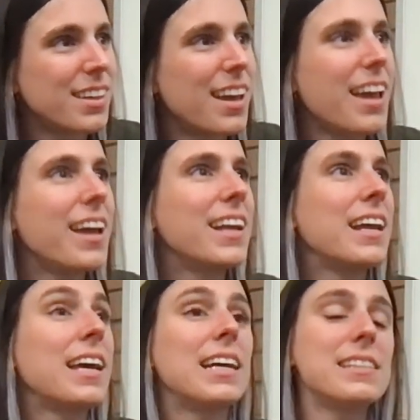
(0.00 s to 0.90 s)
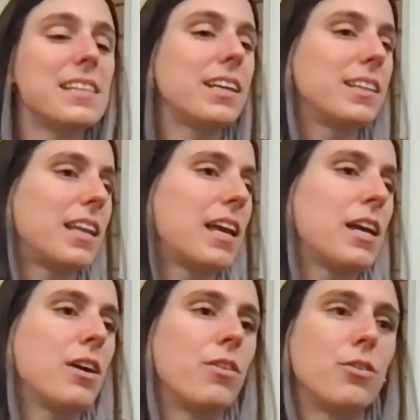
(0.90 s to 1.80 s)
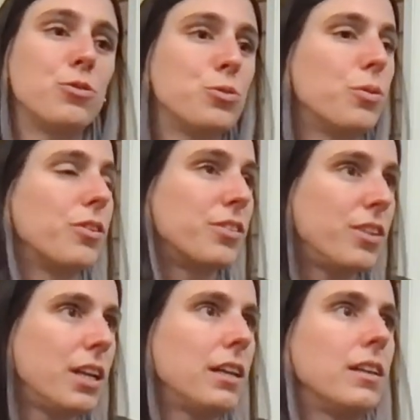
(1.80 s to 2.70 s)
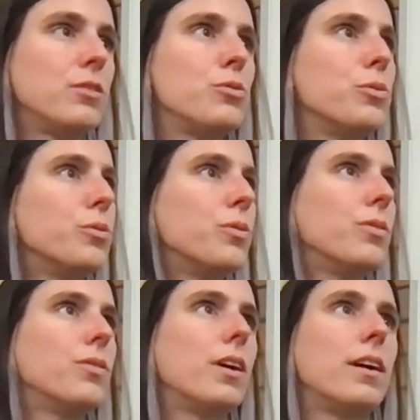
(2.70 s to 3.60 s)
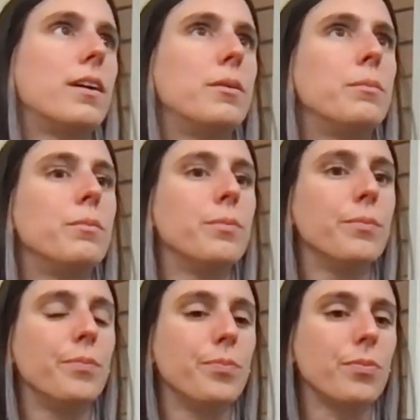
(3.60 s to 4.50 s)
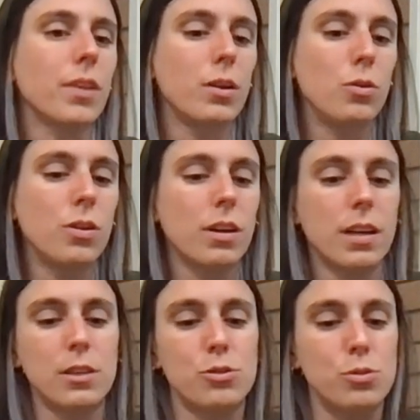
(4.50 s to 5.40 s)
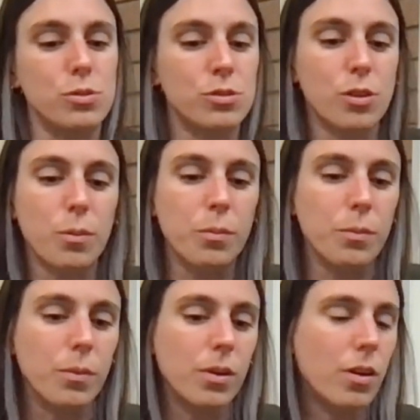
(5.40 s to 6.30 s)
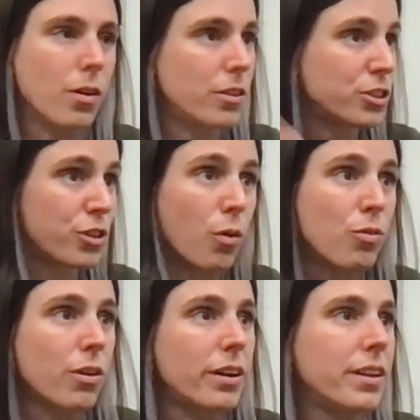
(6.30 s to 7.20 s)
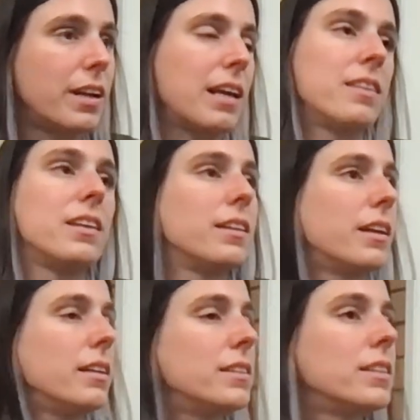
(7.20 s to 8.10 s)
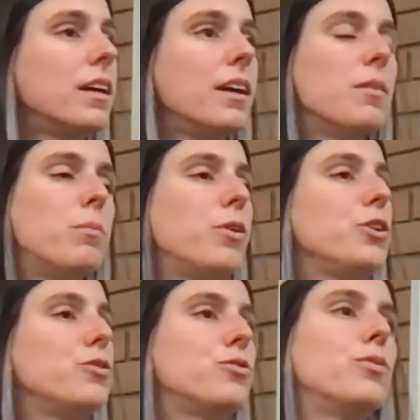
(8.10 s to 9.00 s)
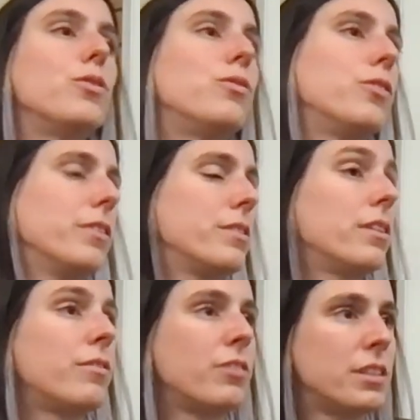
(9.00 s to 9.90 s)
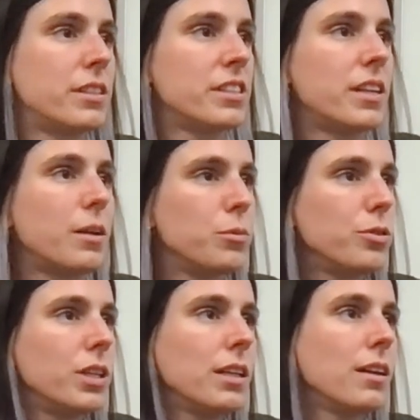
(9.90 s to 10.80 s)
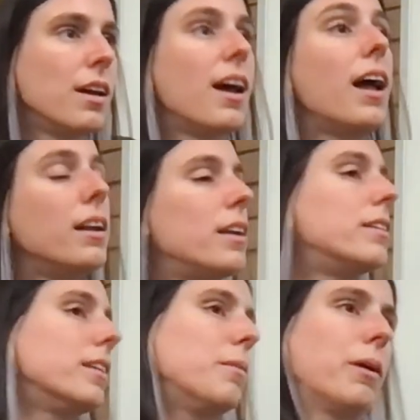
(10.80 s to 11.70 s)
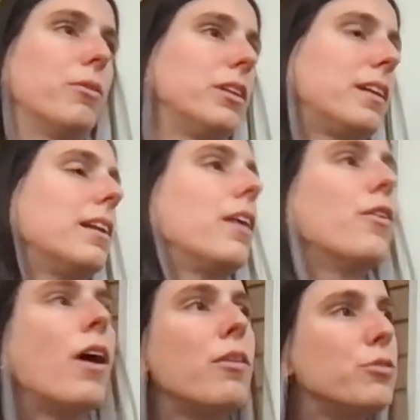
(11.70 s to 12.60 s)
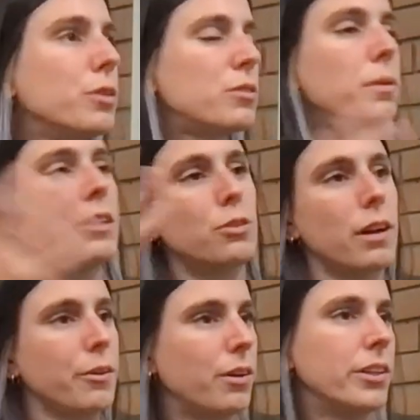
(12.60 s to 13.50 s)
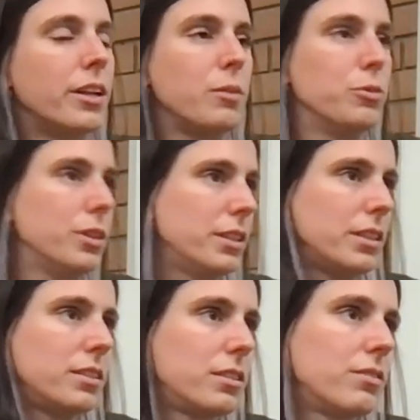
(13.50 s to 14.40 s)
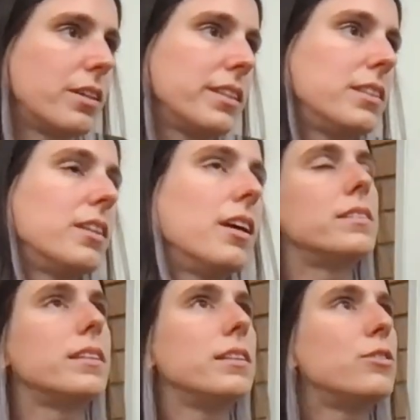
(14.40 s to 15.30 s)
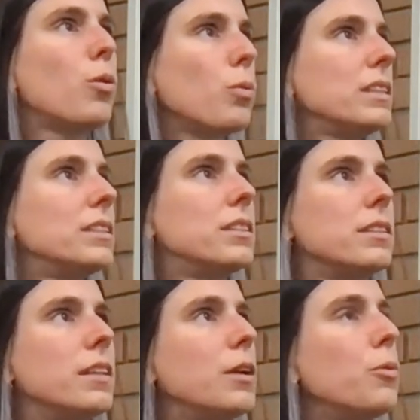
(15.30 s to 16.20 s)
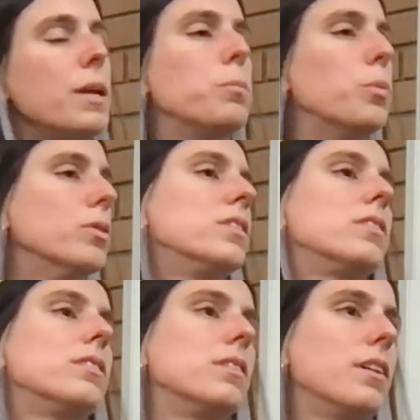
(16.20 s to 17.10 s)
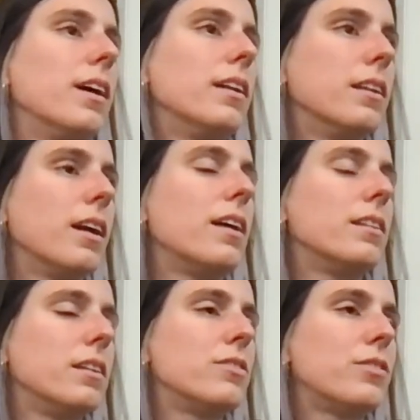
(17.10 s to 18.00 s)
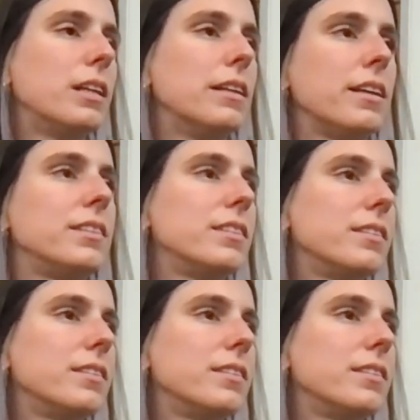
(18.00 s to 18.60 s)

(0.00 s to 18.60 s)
and I can take a day or 2 or 3 to look into some other software that I think that is more useful for the research that I'm doing, and learn about it. And I don't have to explain to anyone that I'm doing this, right? It's always new inputs, and it's really nice.